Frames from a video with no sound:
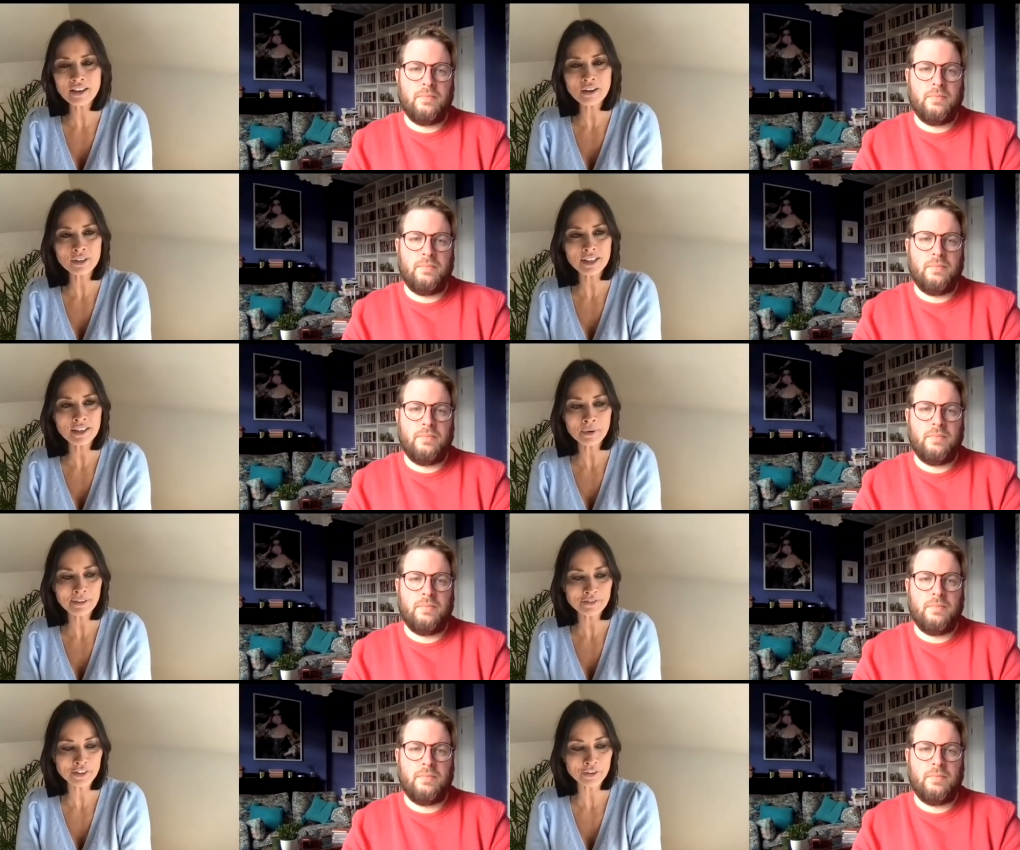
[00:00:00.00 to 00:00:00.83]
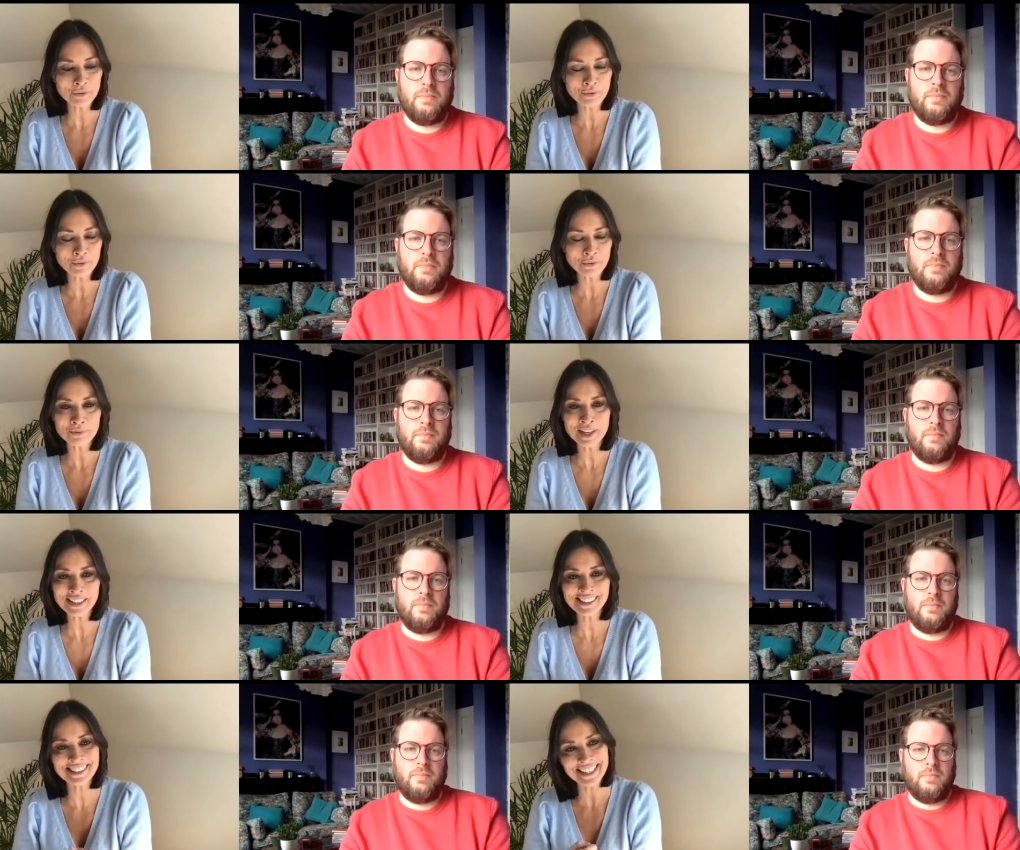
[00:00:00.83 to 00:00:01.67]
Speaker 1: think you have to
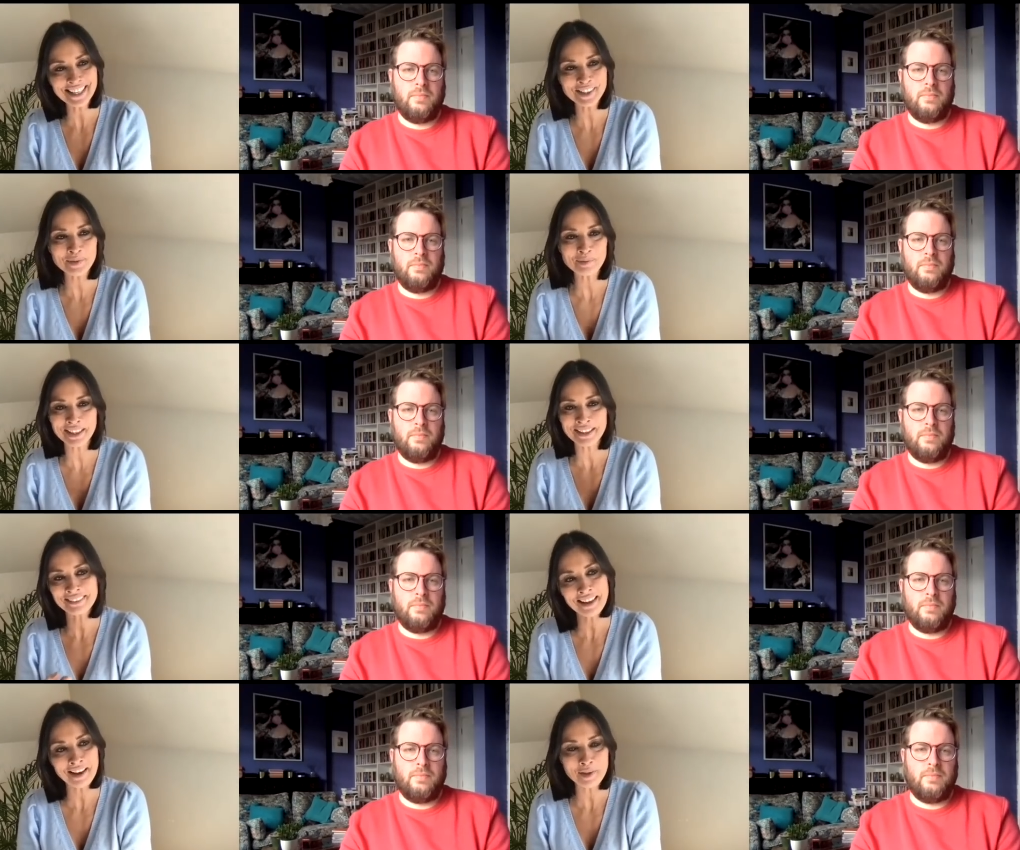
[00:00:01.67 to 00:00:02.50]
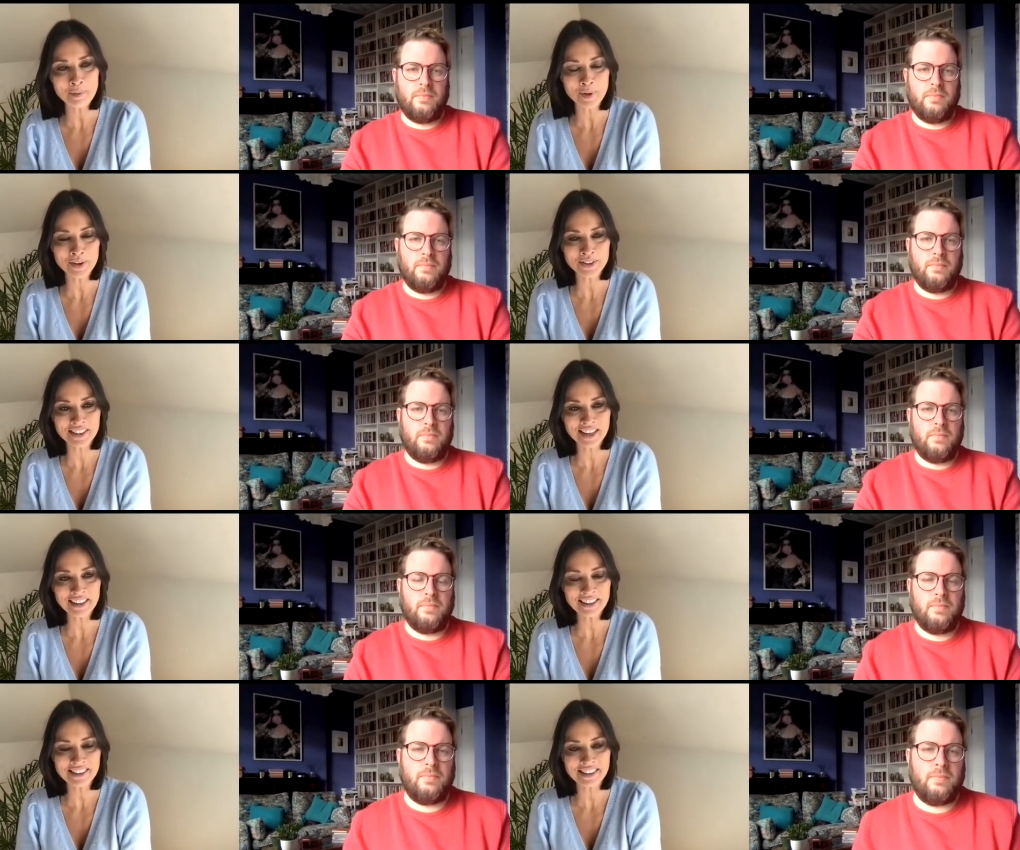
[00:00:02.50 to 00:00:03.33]
really dig somebody and like the
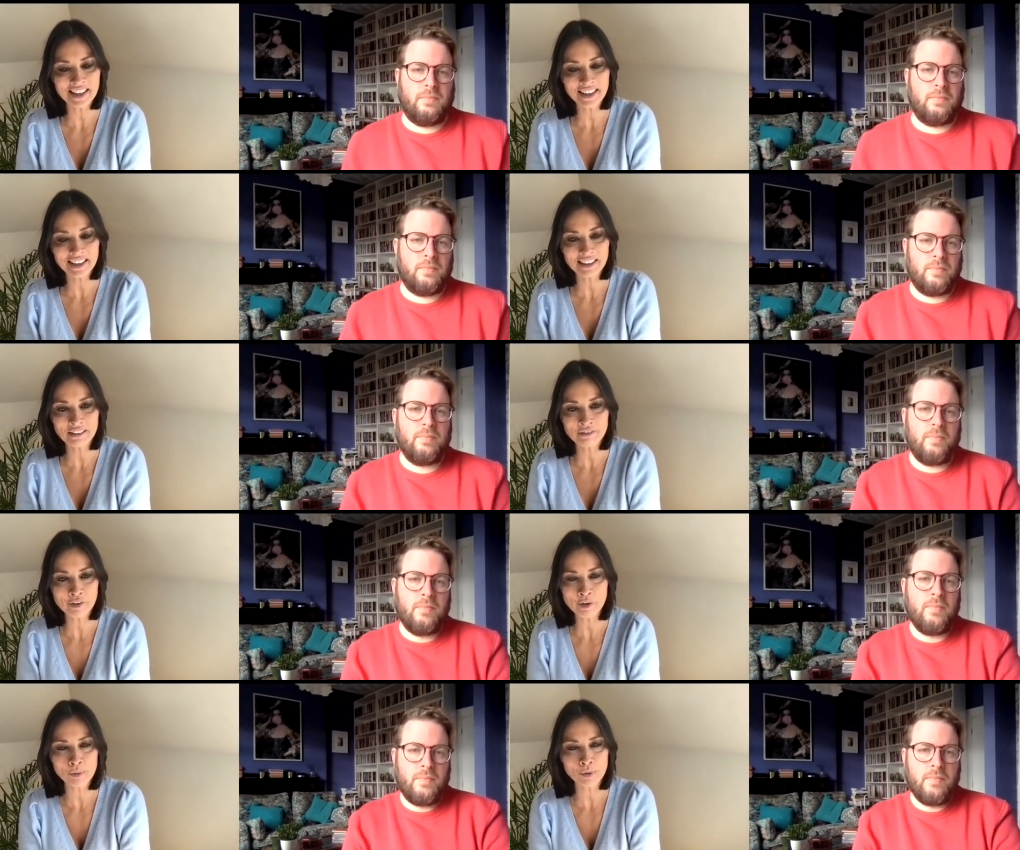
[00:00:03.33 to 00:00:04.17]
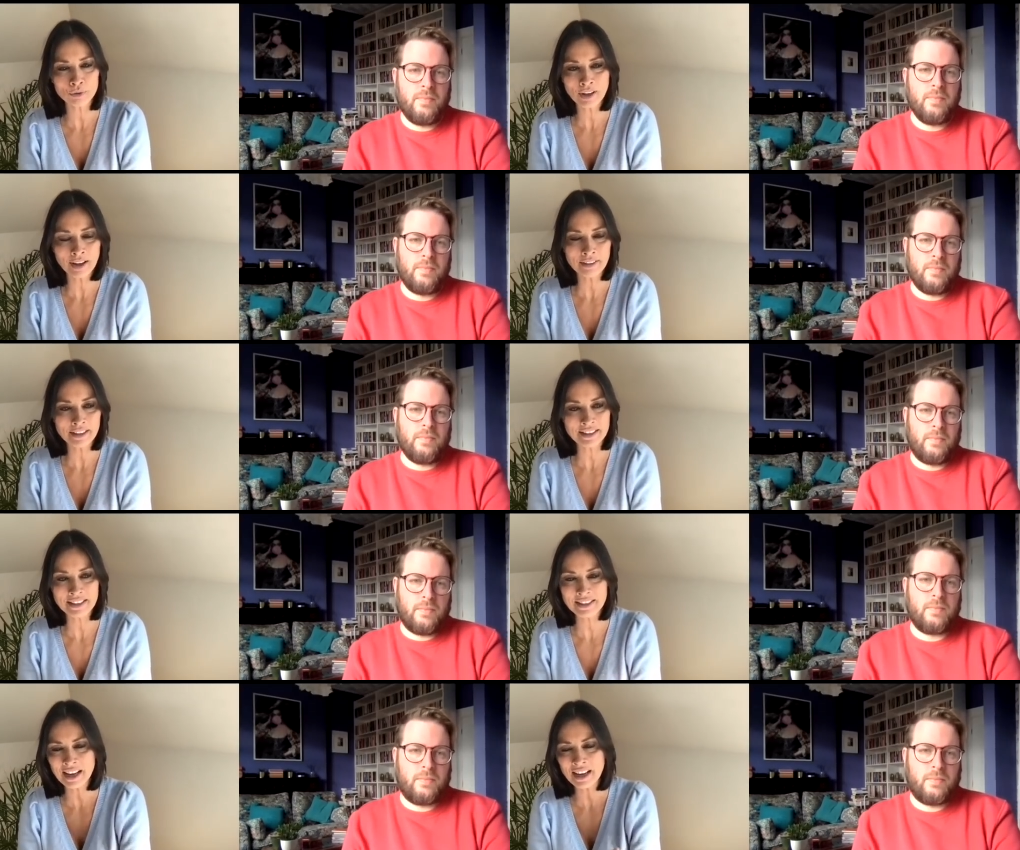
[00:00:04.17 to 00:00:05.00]
personality for a book like this.
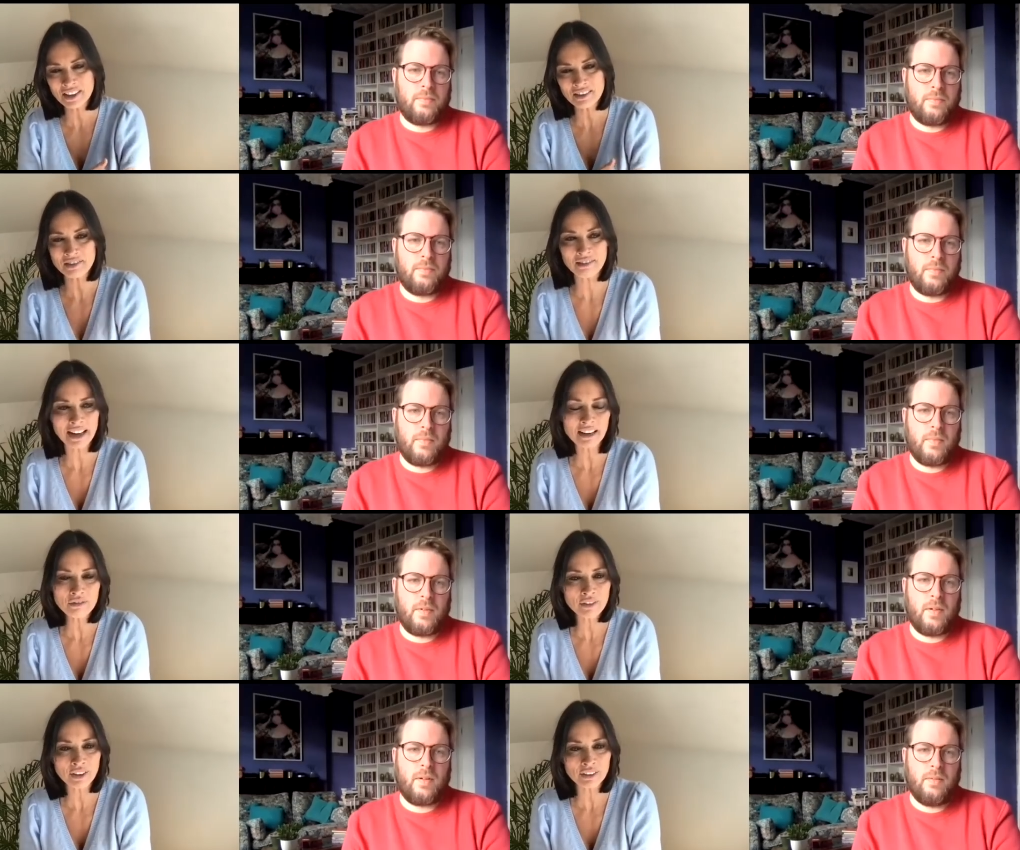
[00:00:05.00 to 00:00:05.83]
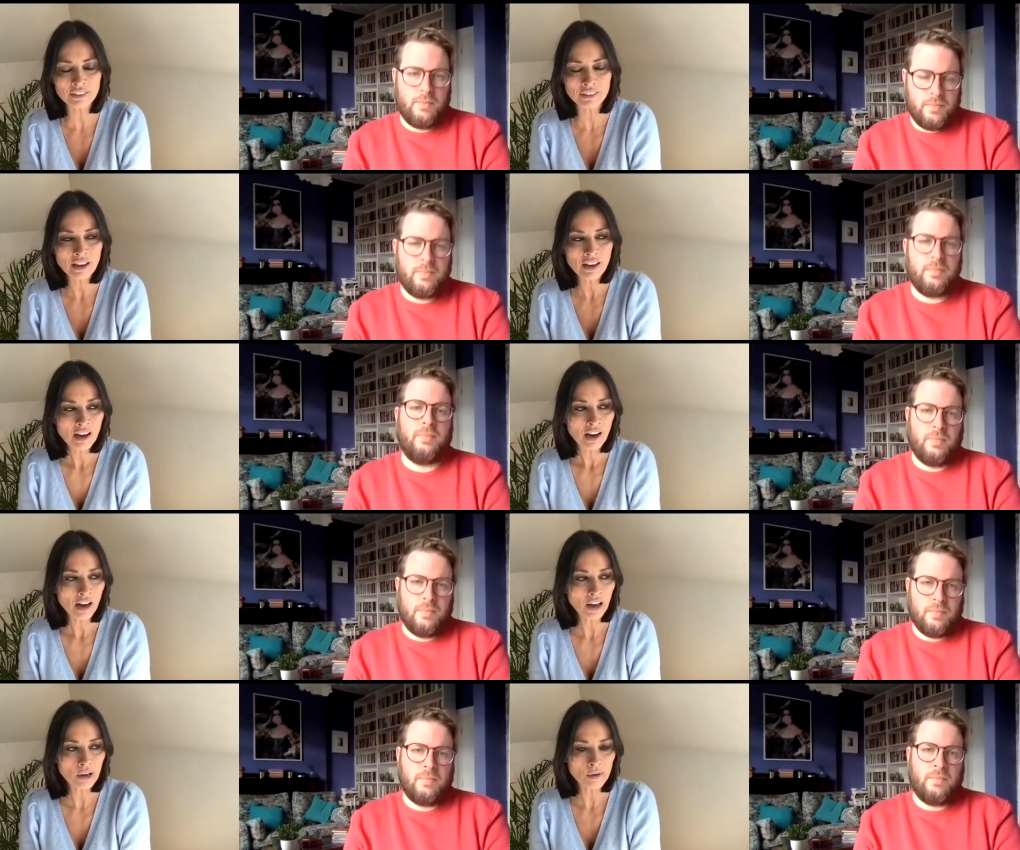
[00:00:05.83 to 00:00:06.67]
It's kind of irrelevant.
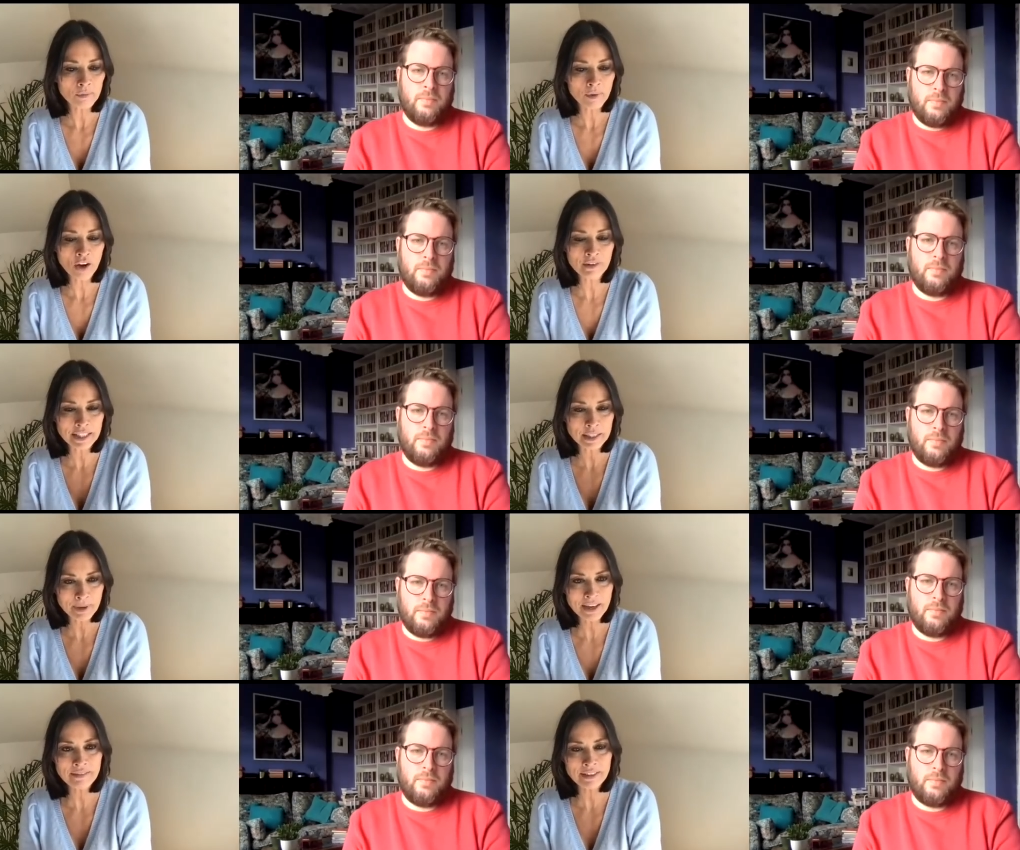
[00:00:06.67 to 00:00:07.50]
Um, her experience